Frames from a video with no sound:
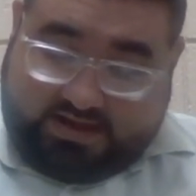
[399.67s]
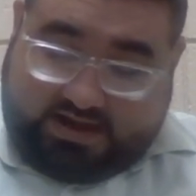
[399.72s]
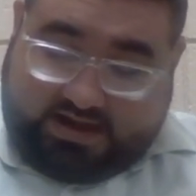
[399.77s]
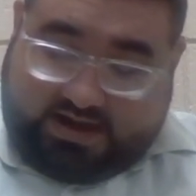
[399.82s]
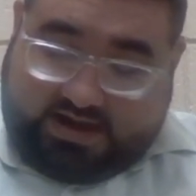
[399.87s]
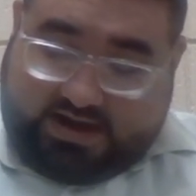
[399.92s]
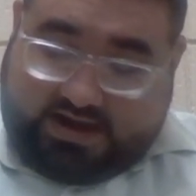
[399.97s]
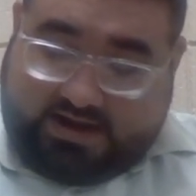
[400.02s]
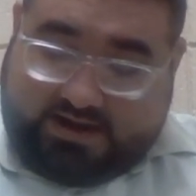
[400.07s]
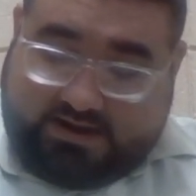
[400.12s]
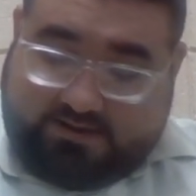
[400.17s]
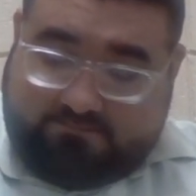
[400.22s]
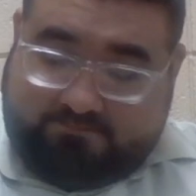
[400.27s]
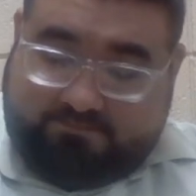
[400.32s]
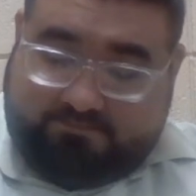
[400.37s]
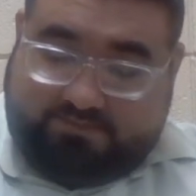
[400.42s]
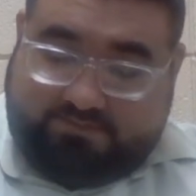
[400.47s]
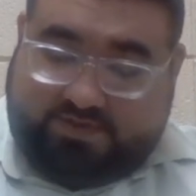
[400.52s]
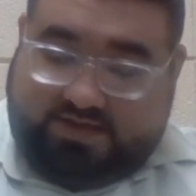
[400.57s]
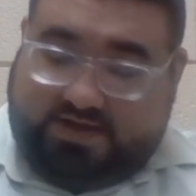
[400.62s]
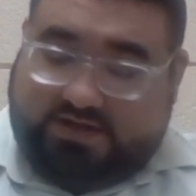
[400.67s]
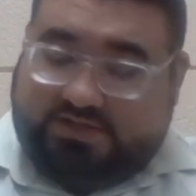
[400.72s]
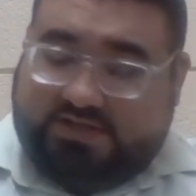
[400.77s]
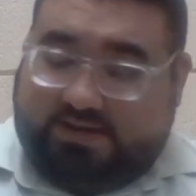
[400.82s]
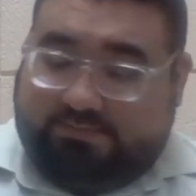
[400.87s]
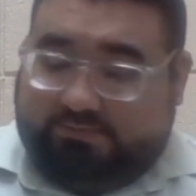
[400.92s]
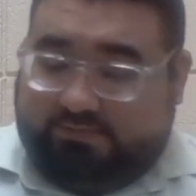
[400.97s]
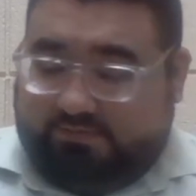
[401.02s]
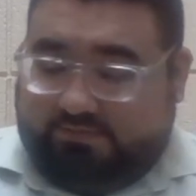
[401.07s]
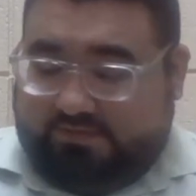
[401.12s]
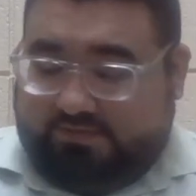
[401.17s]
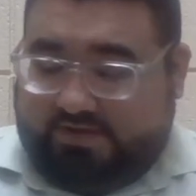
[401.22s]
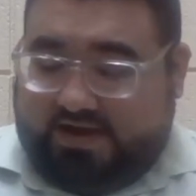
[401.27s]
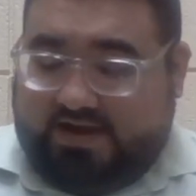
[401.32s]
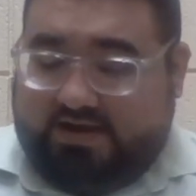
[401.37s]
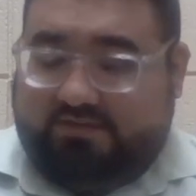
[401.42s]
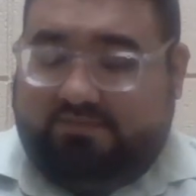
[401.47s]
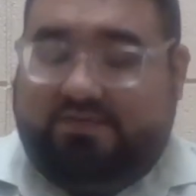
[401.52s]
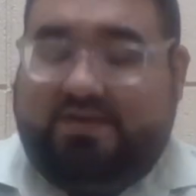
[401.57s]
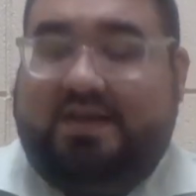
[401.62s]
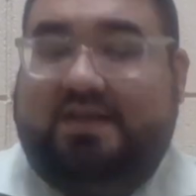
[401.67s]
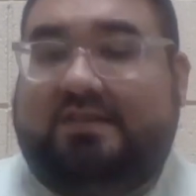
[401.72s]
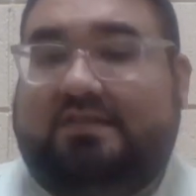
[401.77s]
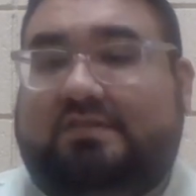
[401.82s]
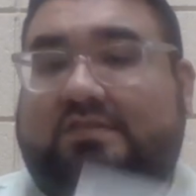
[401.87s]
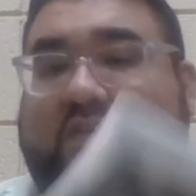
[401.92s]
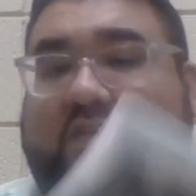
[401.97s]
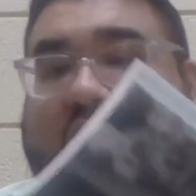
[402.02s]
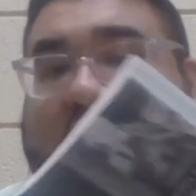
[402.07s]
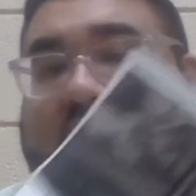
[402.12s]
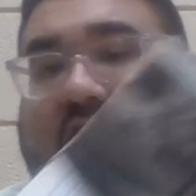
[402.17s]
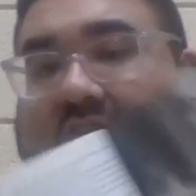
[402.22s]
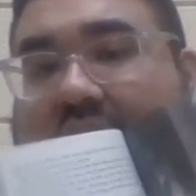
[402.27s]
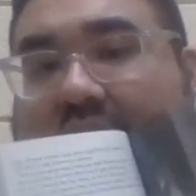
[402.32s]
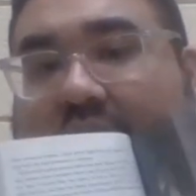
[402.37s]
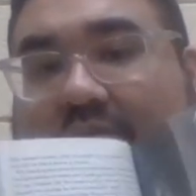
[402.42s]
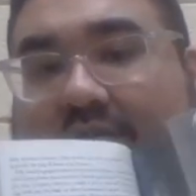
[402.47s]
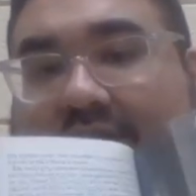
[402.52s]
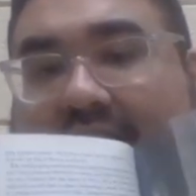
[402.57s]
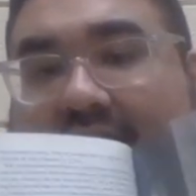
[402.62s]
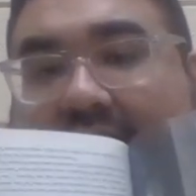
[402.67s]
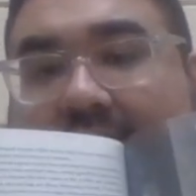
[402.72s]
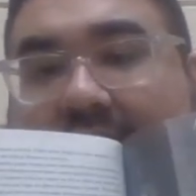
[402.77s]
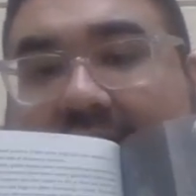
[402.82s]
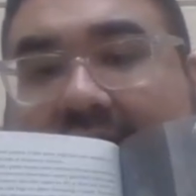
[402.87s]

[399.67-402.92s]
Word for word: Then chapter 5 is a whole game